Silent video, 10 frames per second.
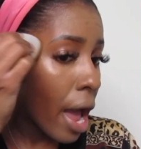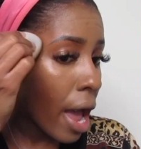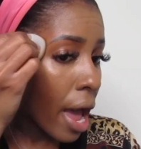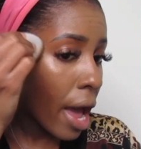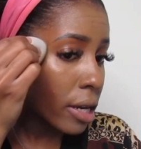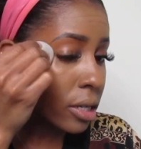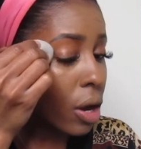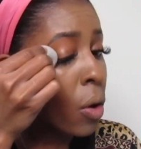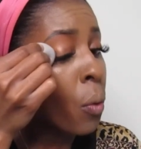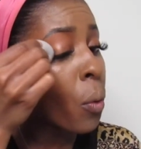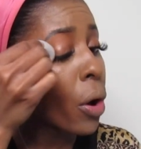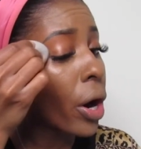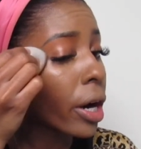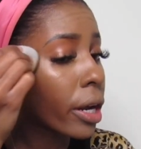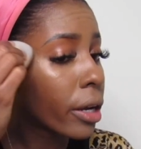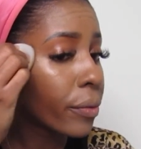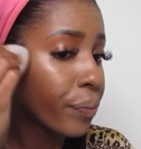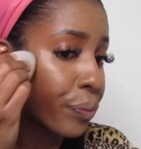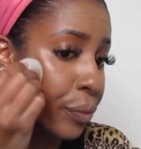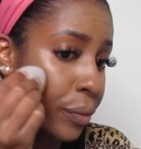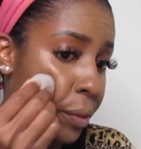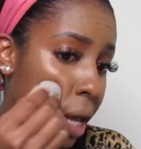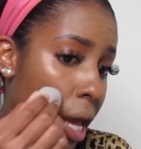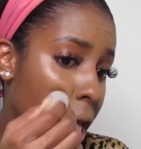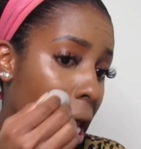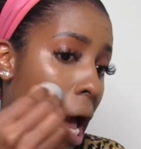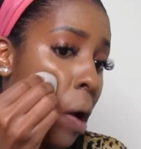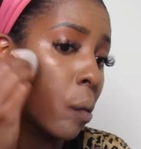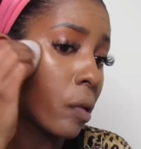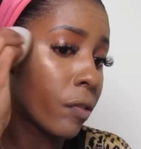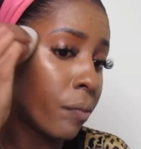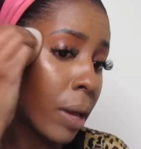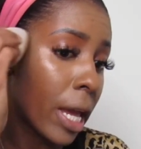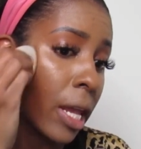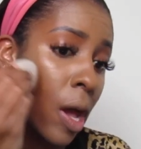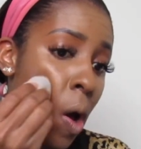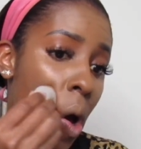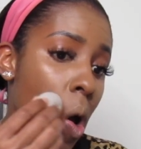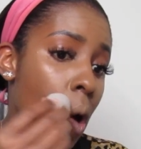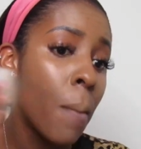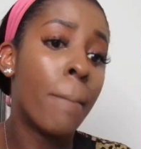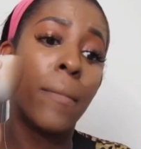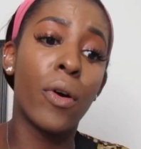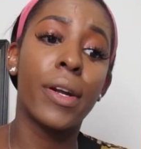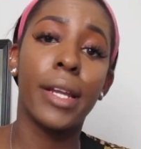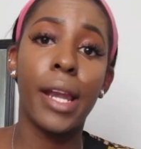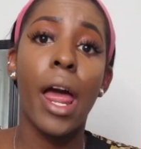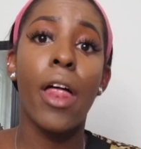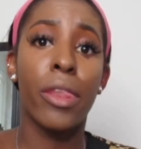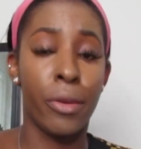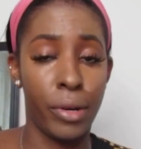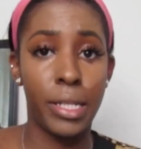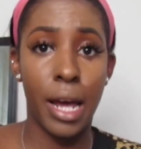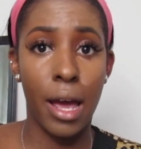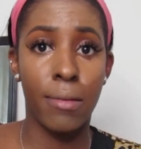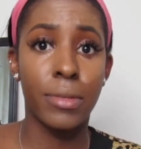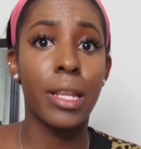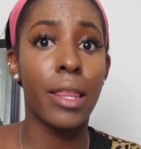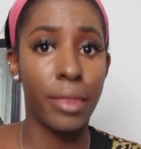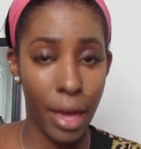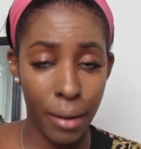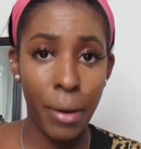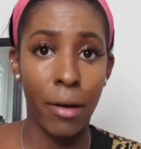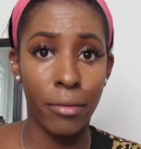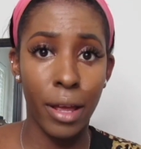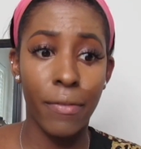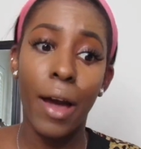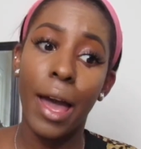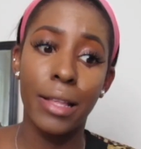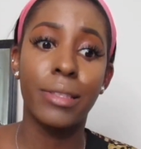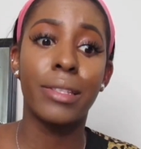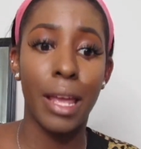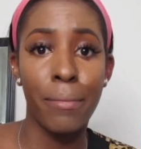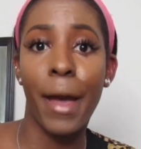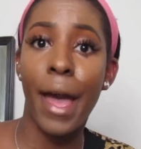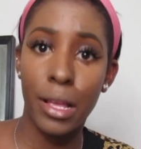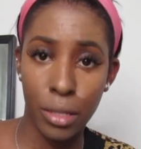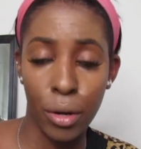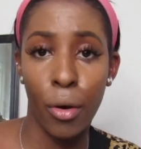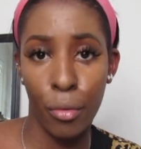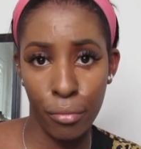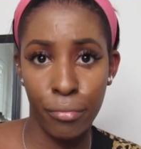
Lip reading: at work, and I would have made more than 3 times that amount if I had stayed my ass at home.